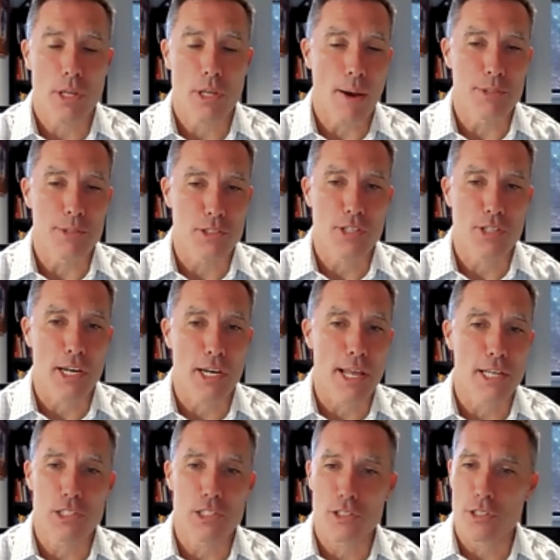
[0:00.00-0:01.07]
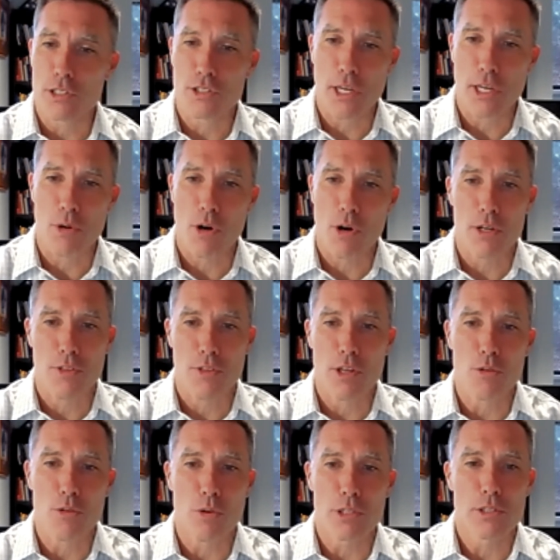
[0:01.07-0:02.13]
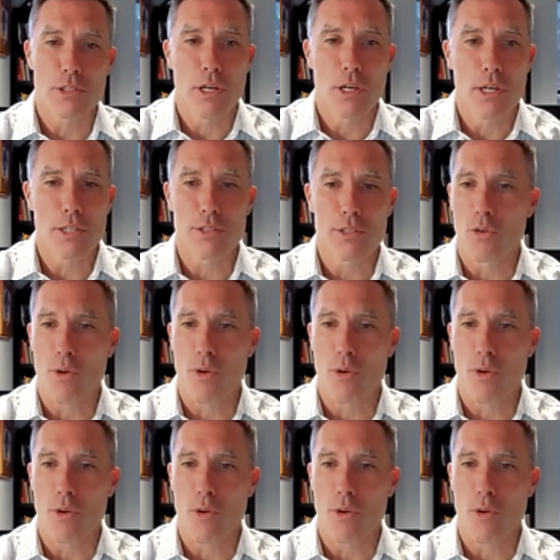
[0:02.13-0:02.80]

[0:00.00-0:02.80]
I was at St. Ignatius, and Sacred Heart Cathedral is a